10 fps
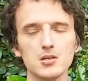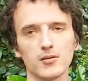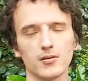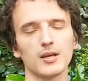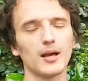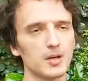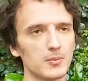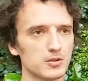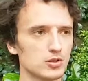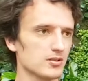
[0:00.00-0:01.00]
I thought, yeah,
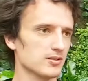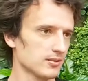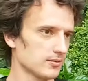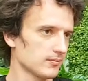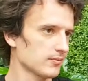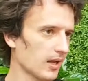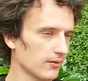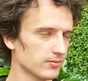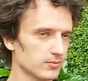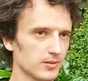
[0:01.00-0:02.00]
maybe just
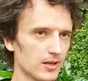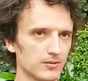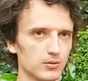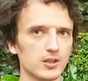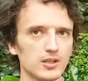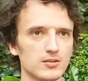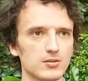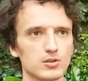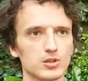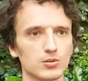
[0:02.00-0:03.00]
have a look at it.
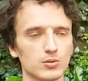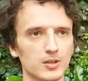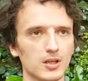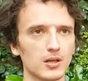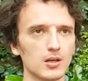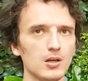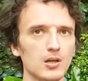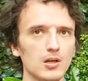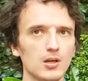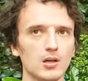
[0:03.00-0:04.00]
So she took me then
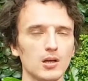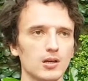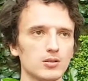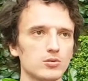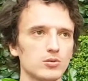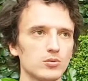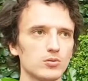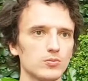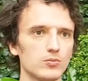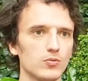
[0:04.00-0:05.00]
to the
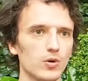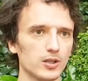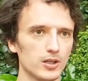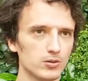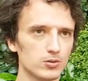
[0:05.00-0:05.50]
working